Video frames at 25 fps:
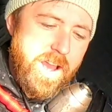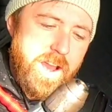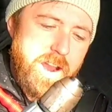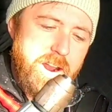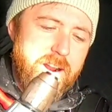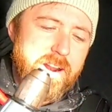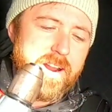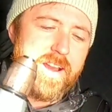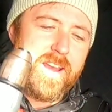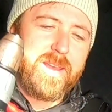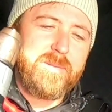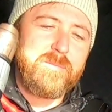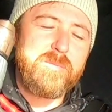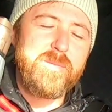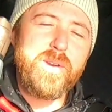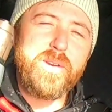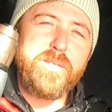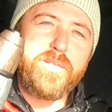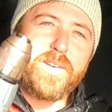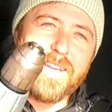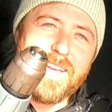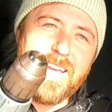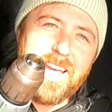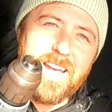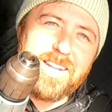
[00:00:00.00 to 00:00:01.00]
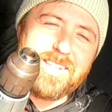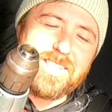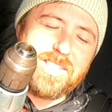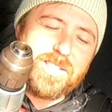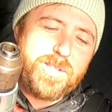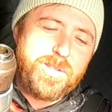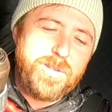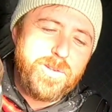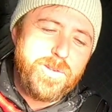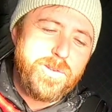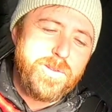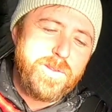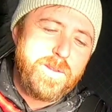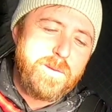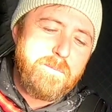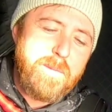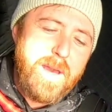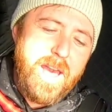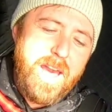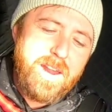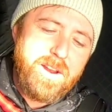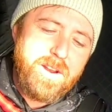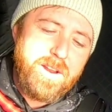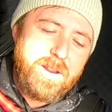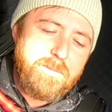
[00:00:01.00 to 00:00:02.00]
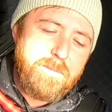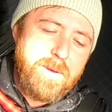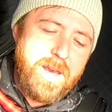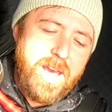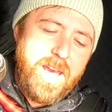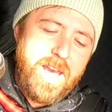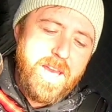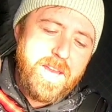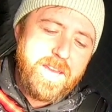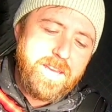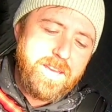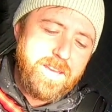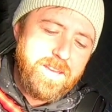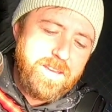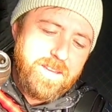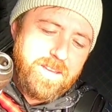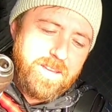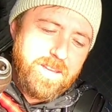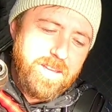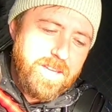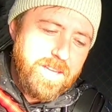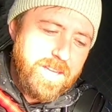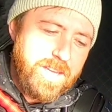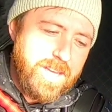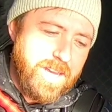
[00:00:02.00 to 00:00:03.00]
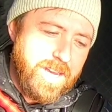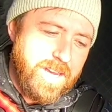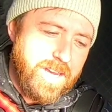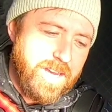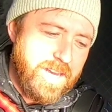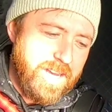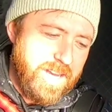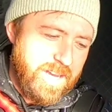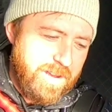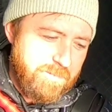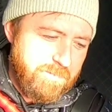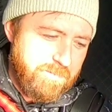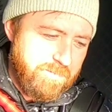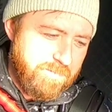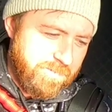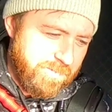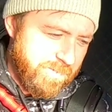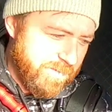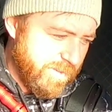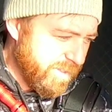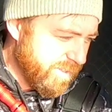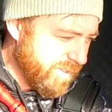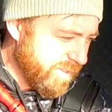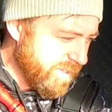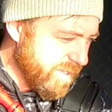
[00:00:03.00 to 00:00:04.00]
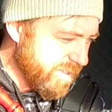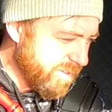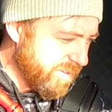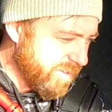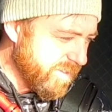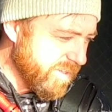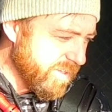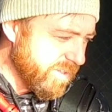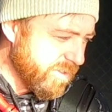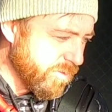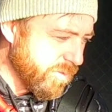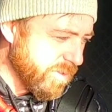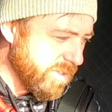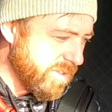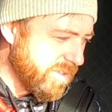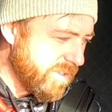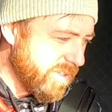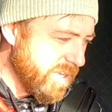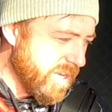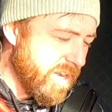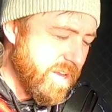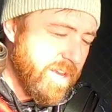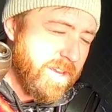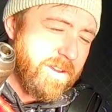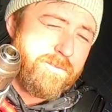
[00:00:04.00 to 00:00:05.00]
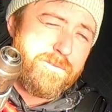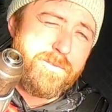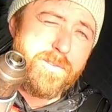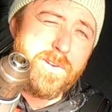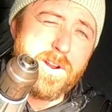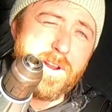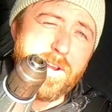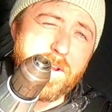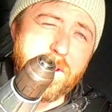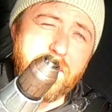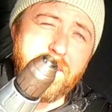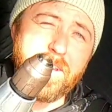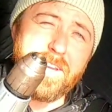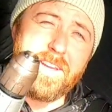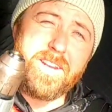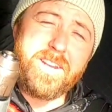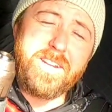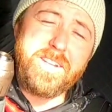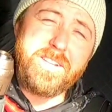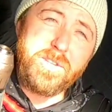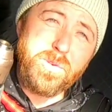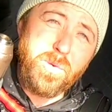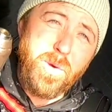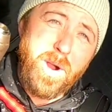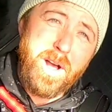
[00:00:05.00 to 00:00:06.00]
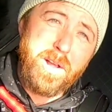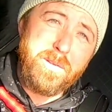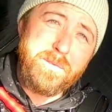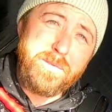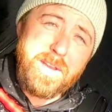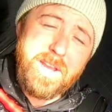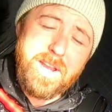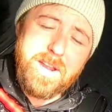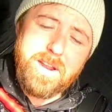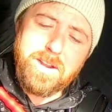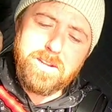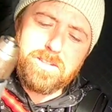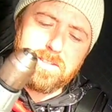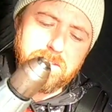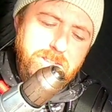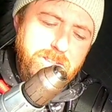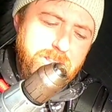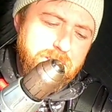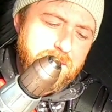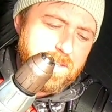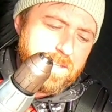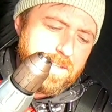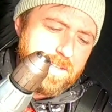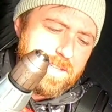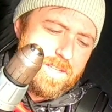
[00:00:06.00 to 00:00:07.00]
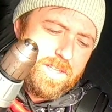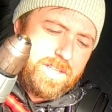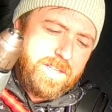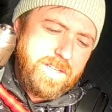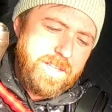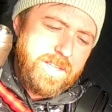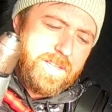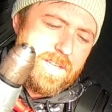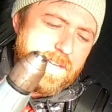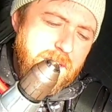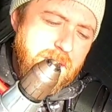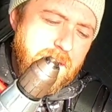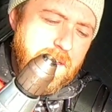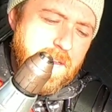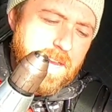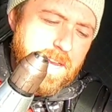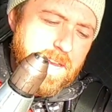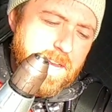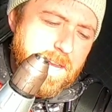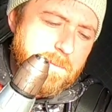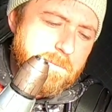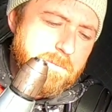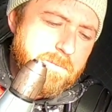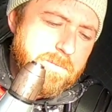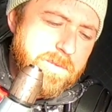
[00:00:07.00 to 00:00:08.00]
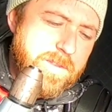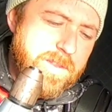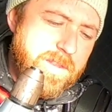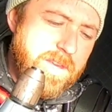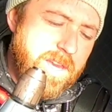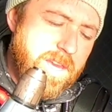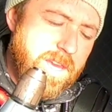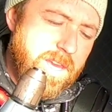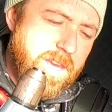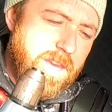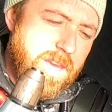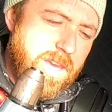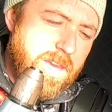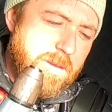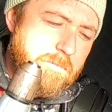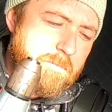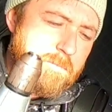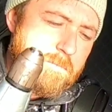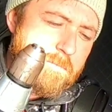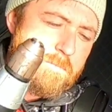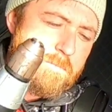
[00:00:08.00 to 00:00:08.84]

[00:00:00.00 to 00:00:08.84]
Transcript: all right moving on to the battery pack um, since this was sitting for a good 12 years, uh, the